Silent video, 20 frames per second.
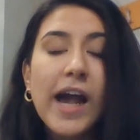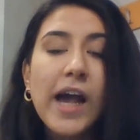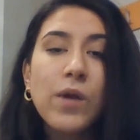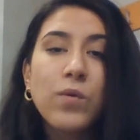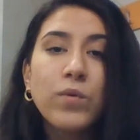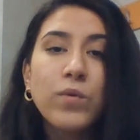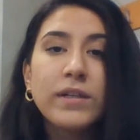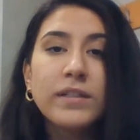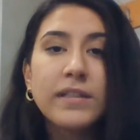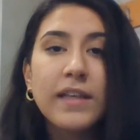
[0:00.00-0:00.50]
I
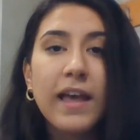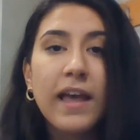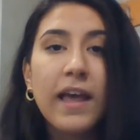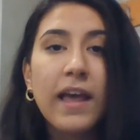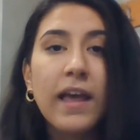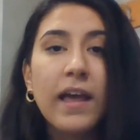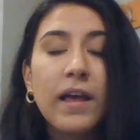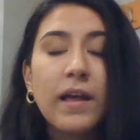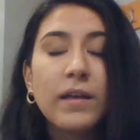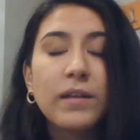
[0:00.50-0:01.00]
was a
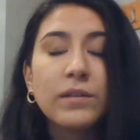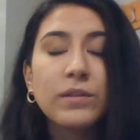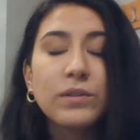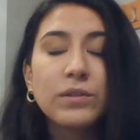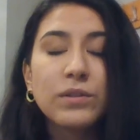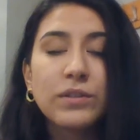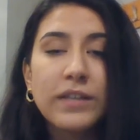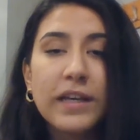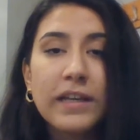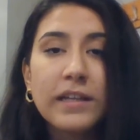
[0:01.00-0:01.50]

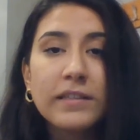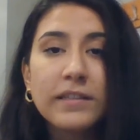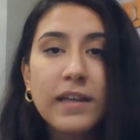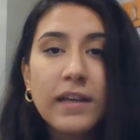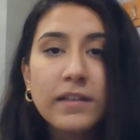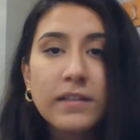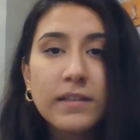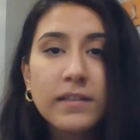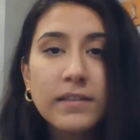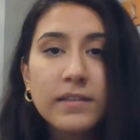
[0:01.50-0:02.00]
sales
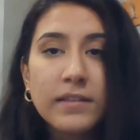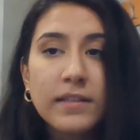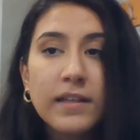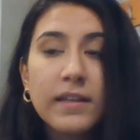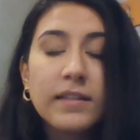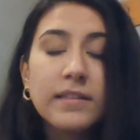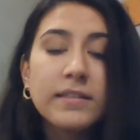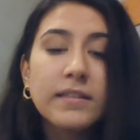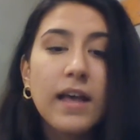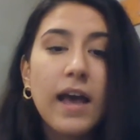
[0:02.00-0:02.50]

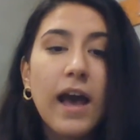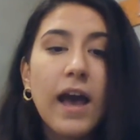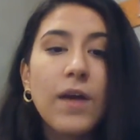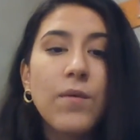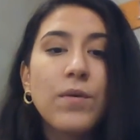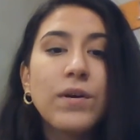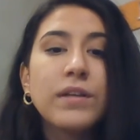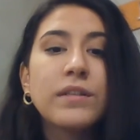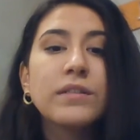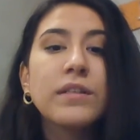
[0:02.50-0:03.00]
assistance. I
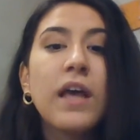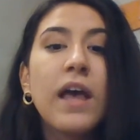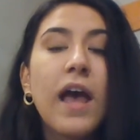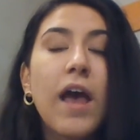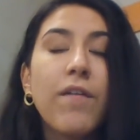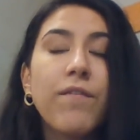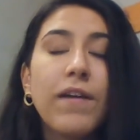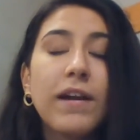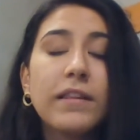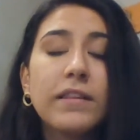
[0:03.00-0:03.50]
was
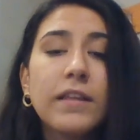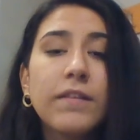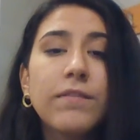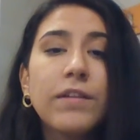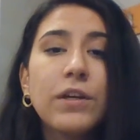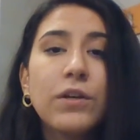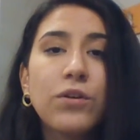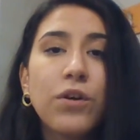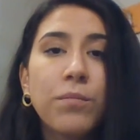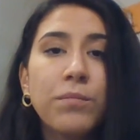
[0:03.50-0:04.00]

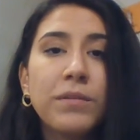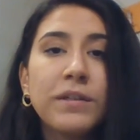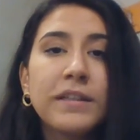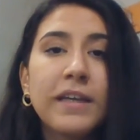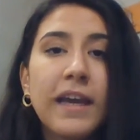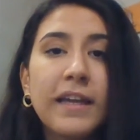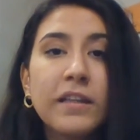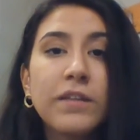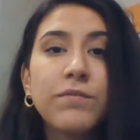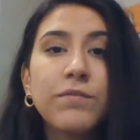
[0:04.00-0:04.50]
effectively
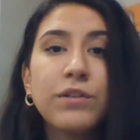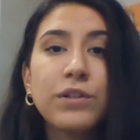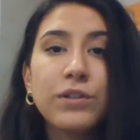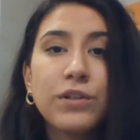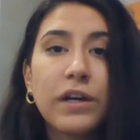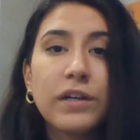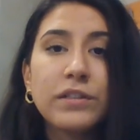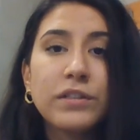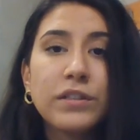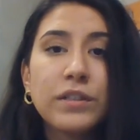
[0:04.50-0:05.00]
communicating with
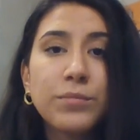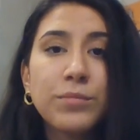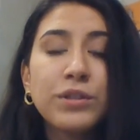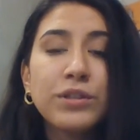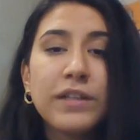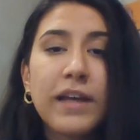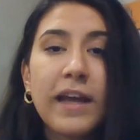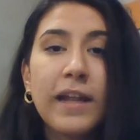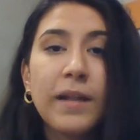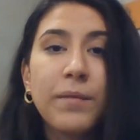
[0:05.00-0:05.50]

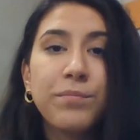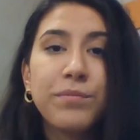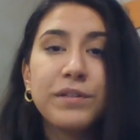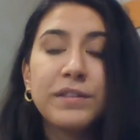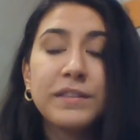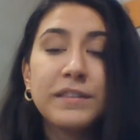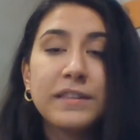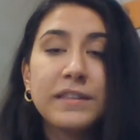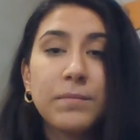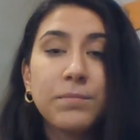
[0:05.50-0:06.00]
customers and
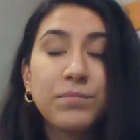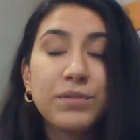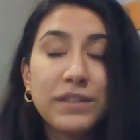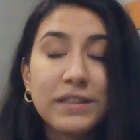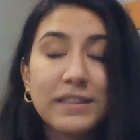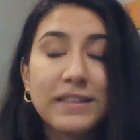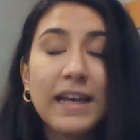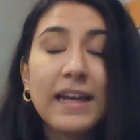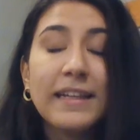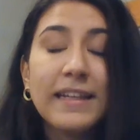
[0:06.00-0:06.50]
pre
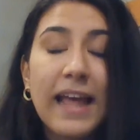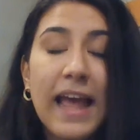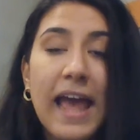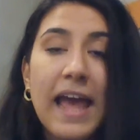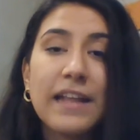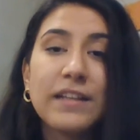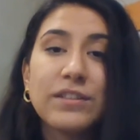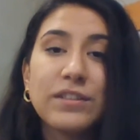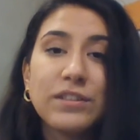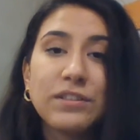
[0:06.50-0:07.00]
present
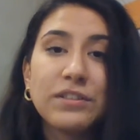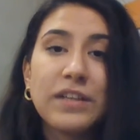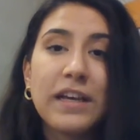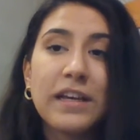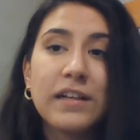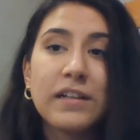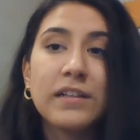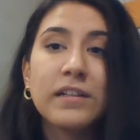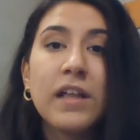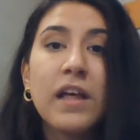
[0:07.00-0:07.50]
and
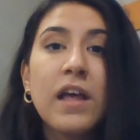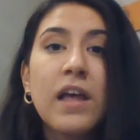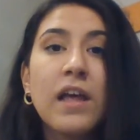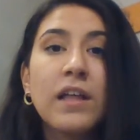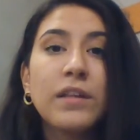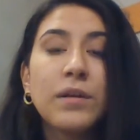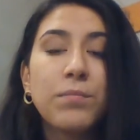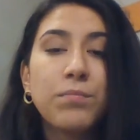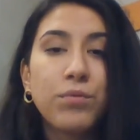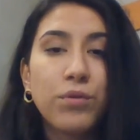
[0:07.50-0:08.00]
sell
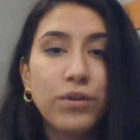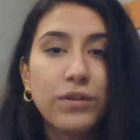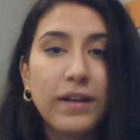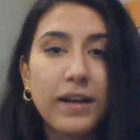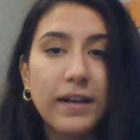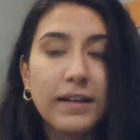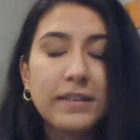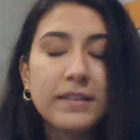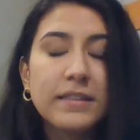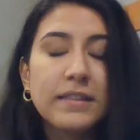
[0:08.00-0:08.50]
the
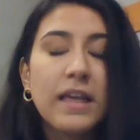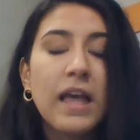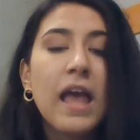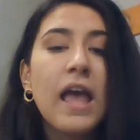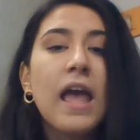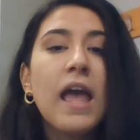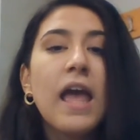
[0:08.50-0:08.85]
products.